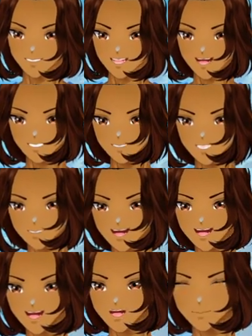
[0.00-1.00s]
Stuff
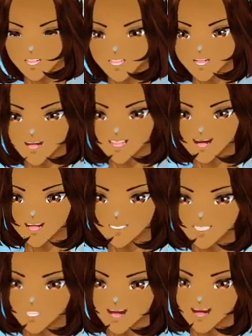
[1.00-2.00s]
like, I'm gonna go and lick the
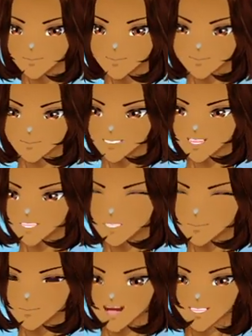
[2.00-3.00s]
crab. He
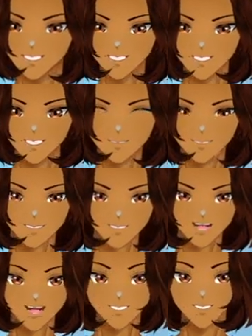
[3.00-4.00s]
looks mighty delicious.
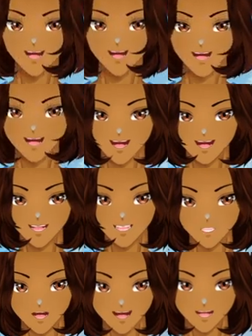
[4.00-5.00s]
He's the king
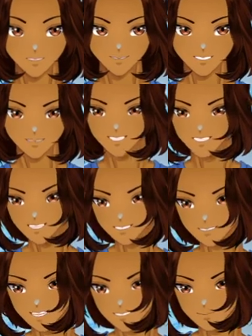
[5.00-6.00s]
crab. It's a king
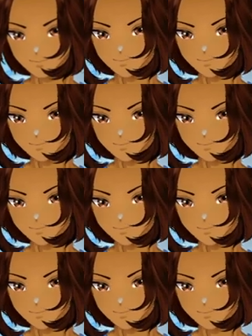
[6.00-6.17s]
crab.